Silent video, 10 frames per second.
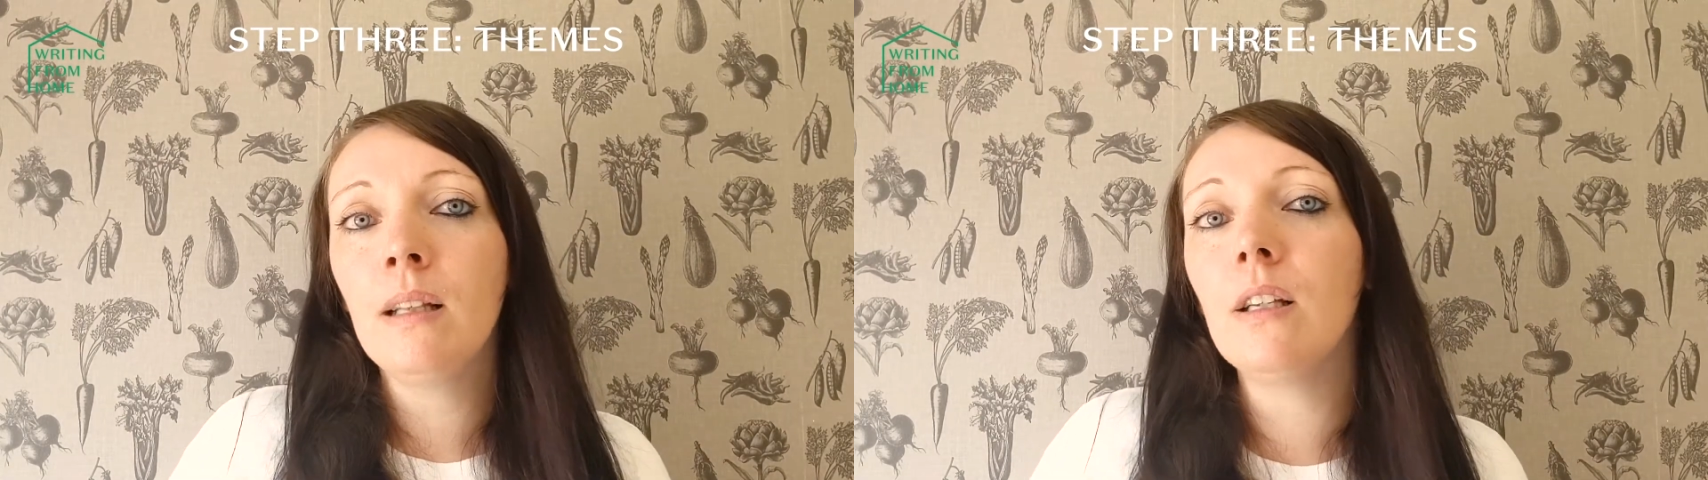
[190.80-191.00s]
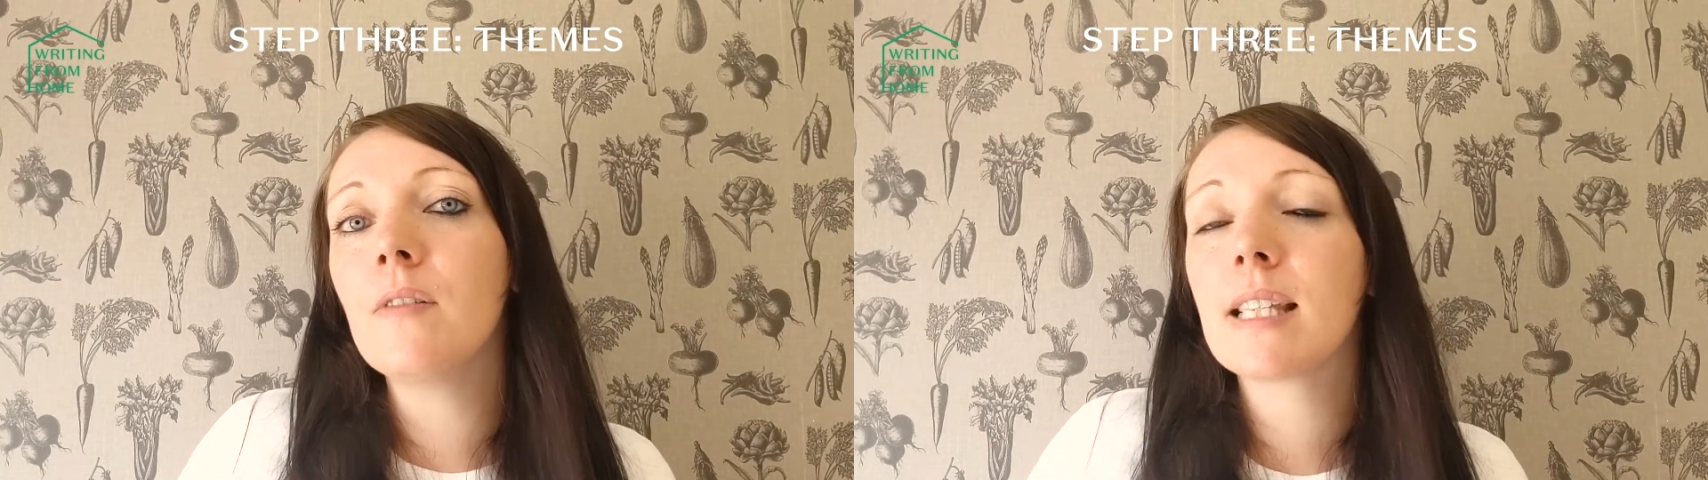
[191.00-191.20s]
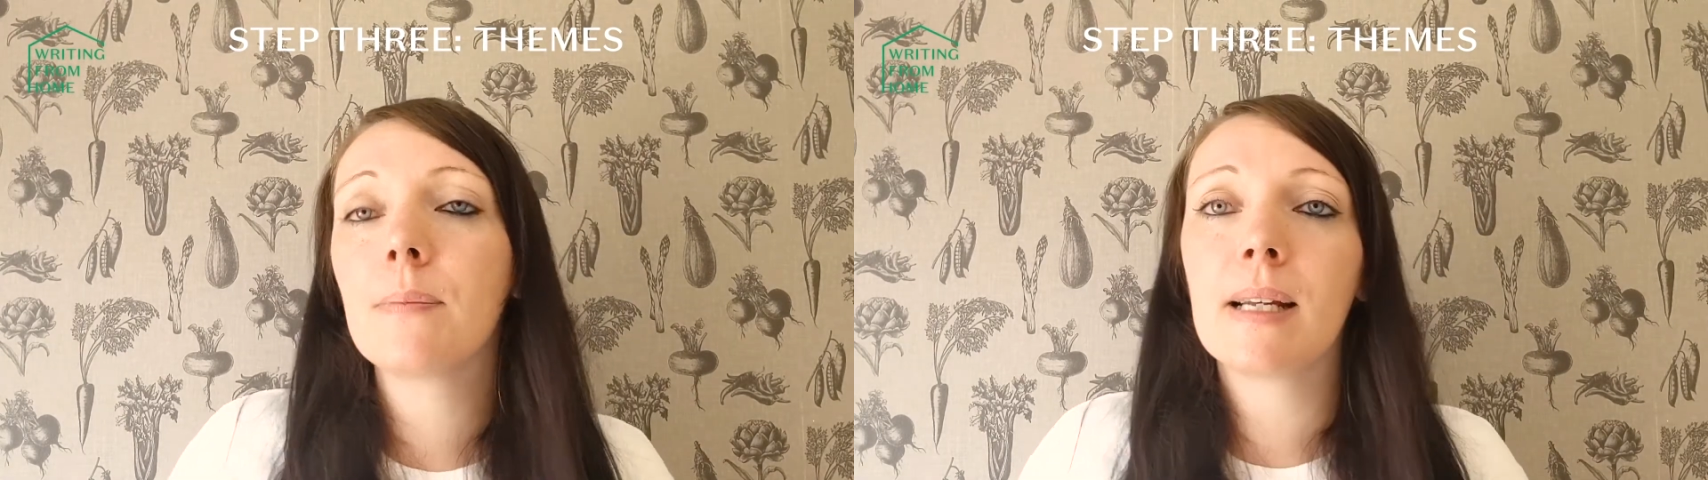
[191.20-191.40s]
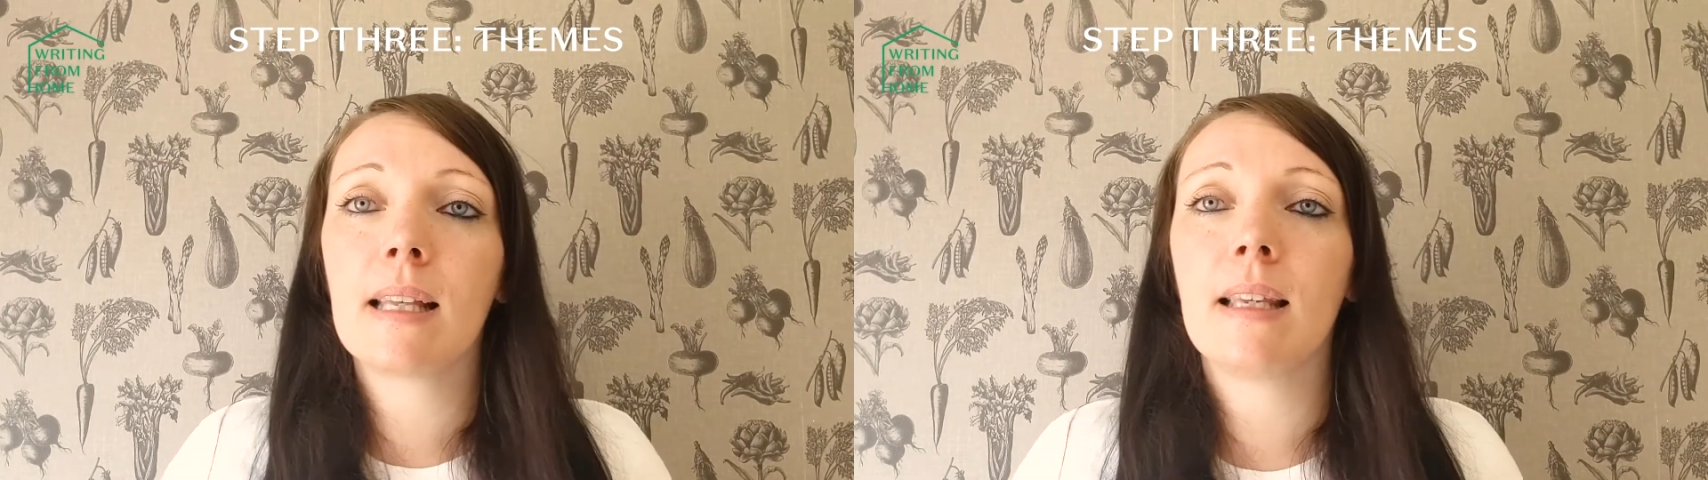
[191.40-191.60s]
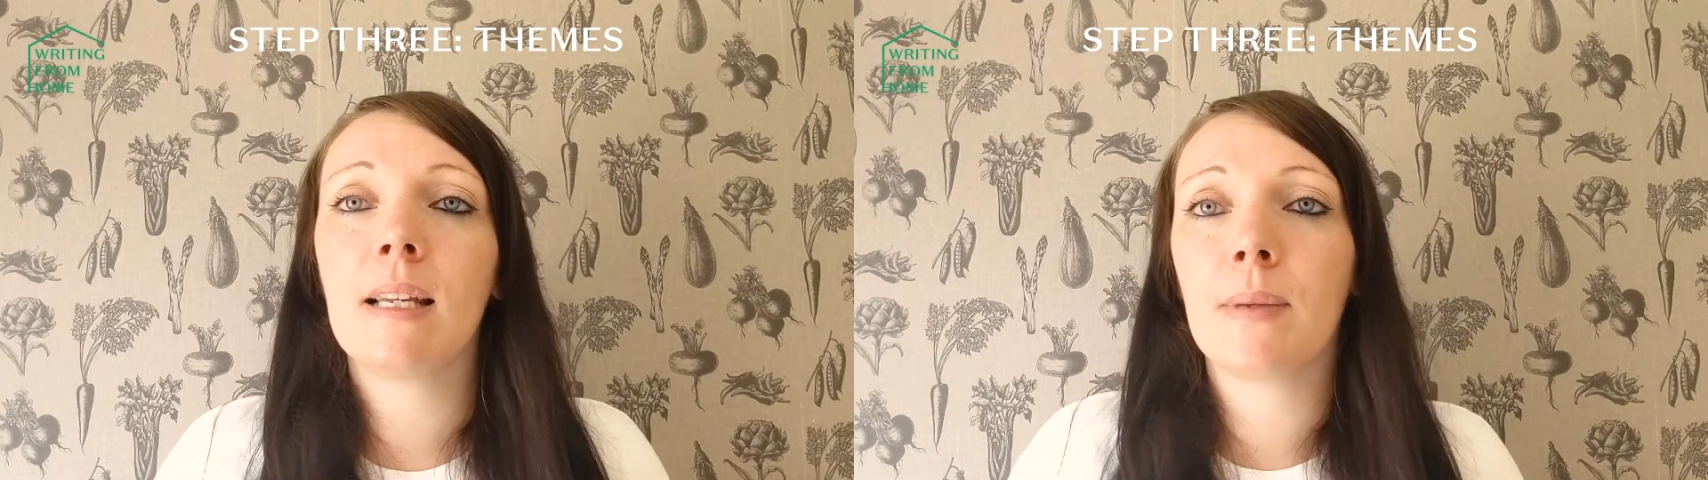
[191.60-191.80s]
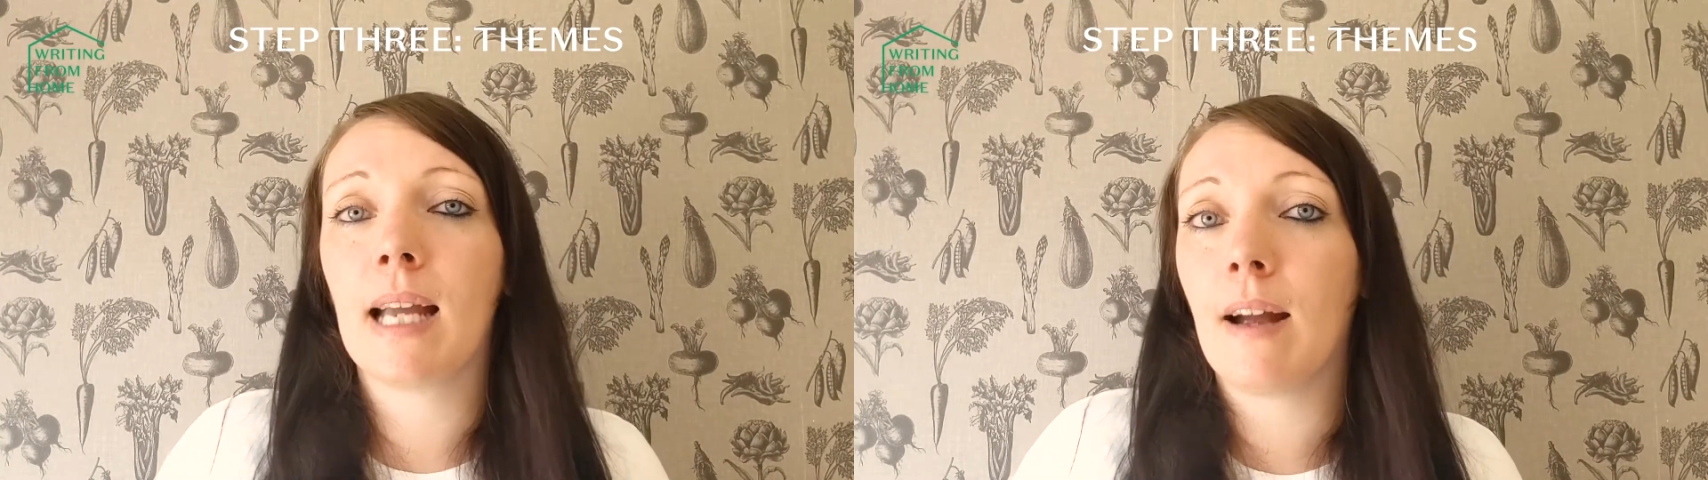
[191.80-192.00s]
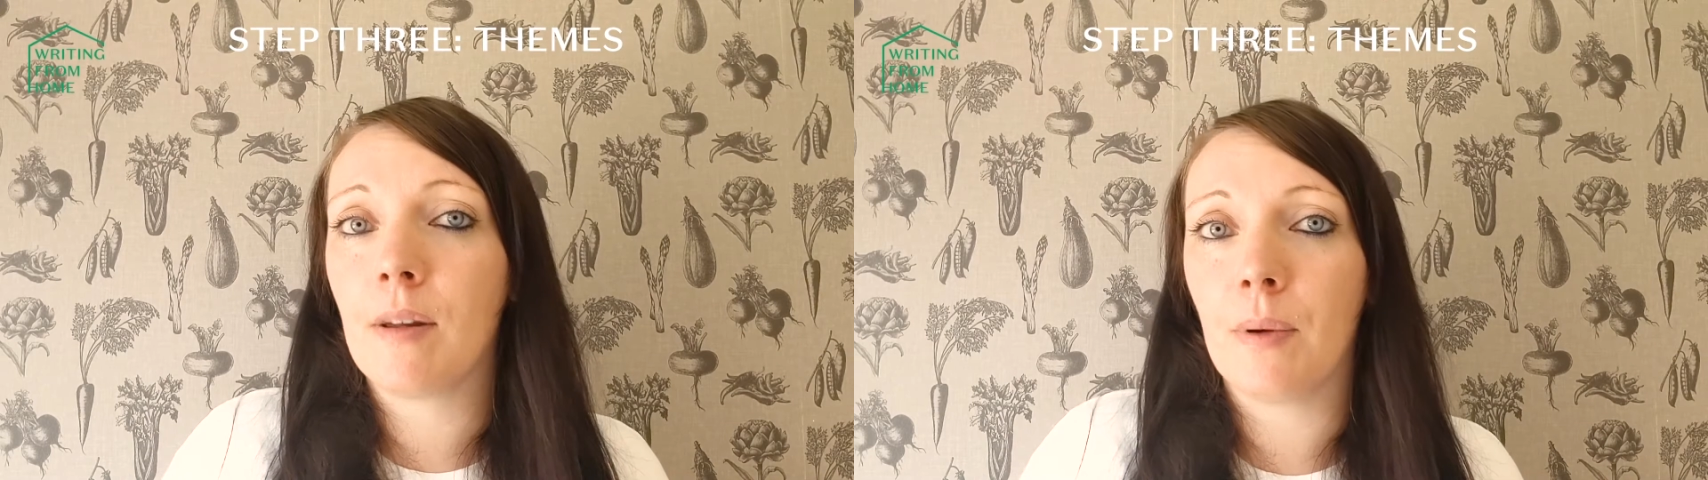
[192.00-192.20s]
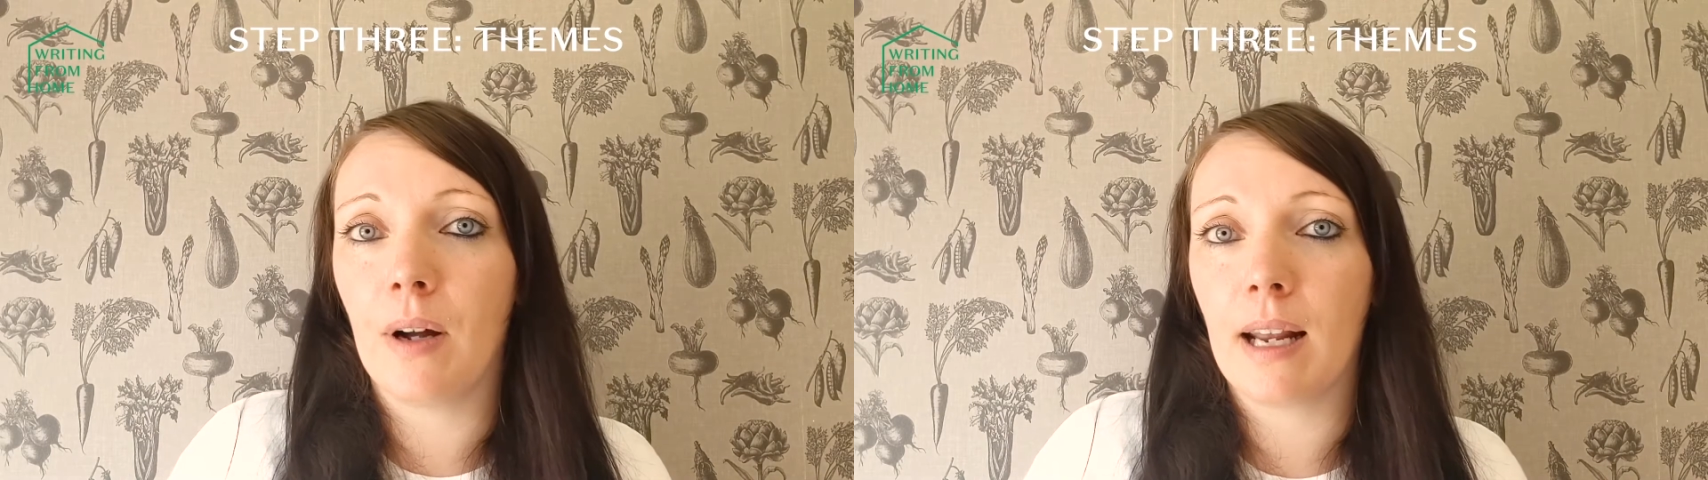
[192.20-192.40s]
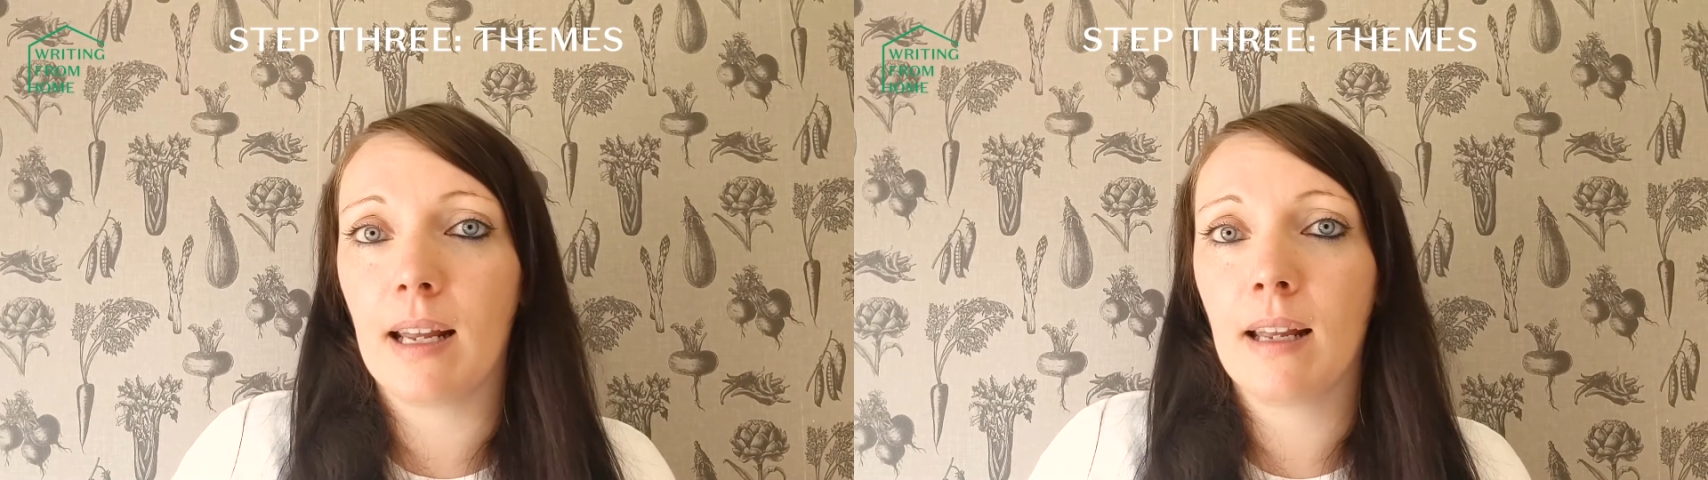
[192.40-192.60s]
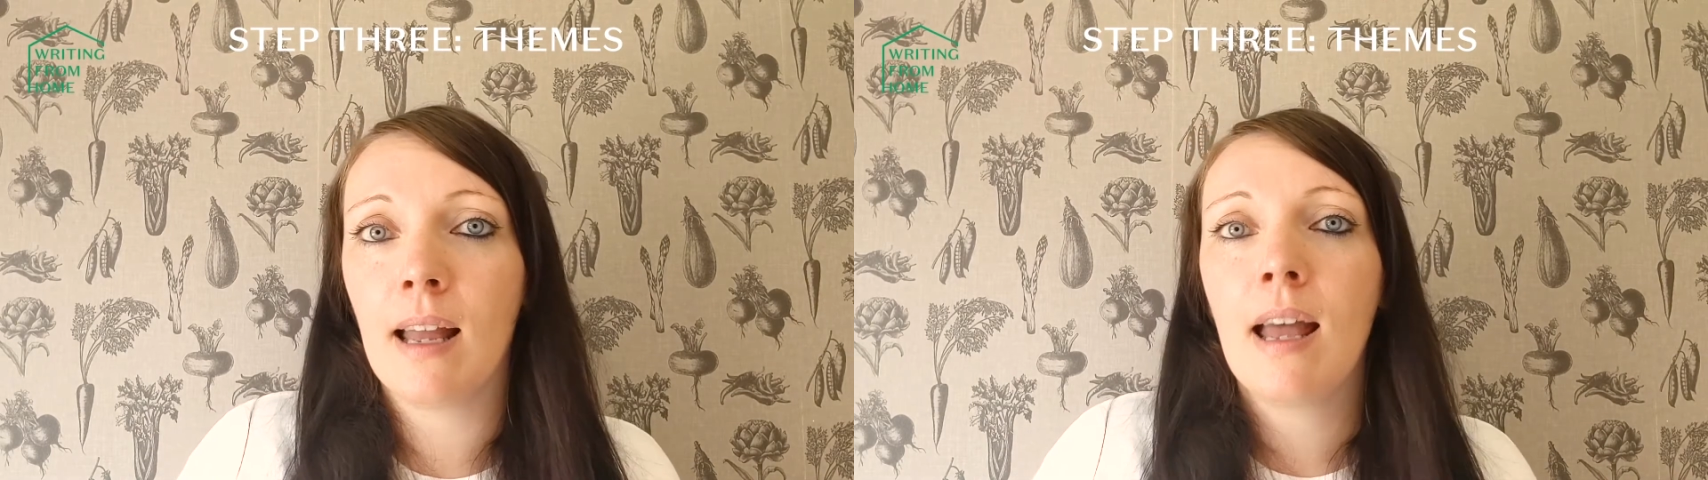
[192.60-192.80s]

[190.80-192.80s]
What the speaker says: love is a big theme in Harry Potter.